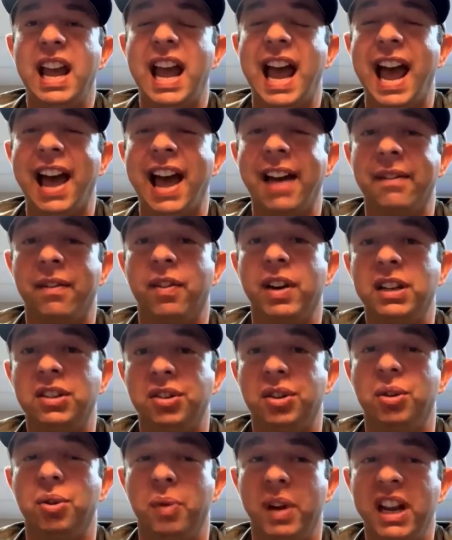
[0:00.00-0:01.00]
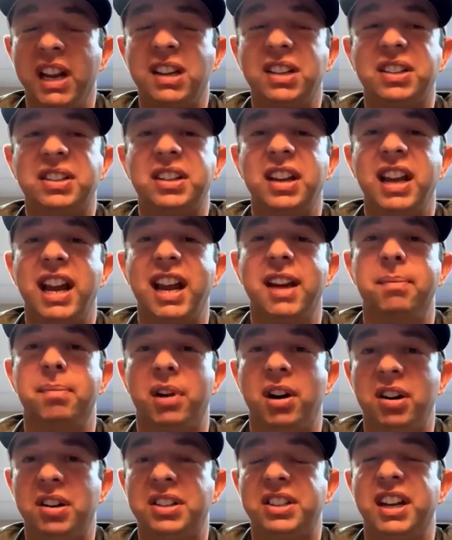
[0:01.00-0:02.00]
every 2 weeks in
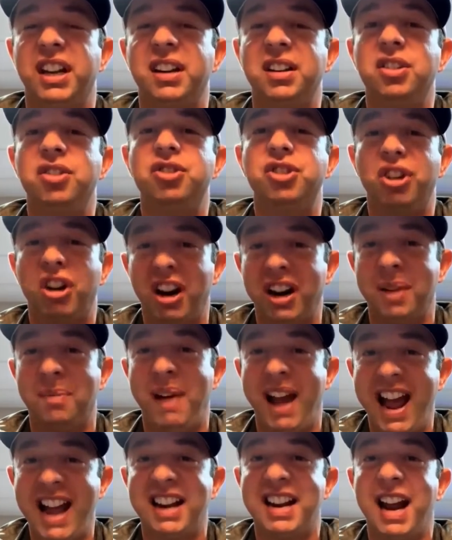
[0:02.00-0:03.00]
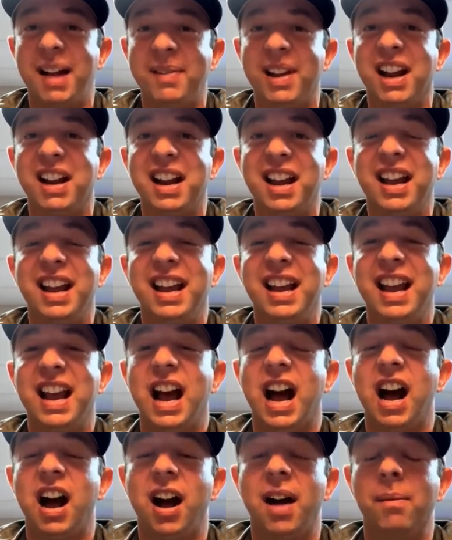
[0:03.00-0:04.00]
person during a pandemic
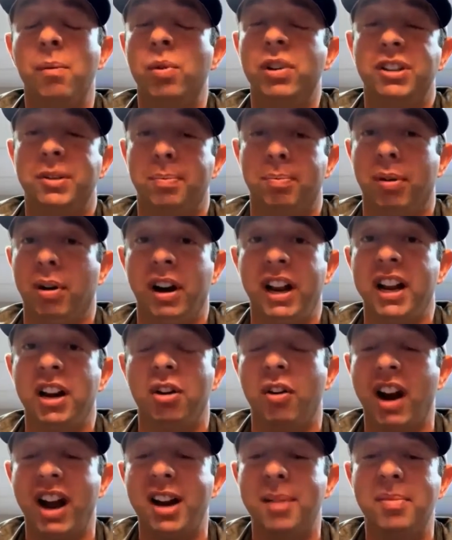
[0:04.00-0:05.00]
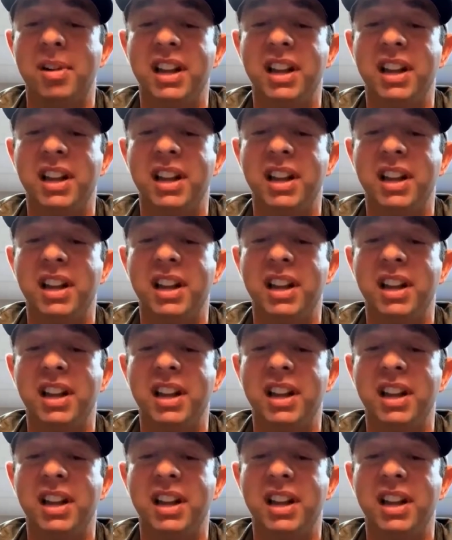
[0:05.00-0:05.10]
was pretty incredible.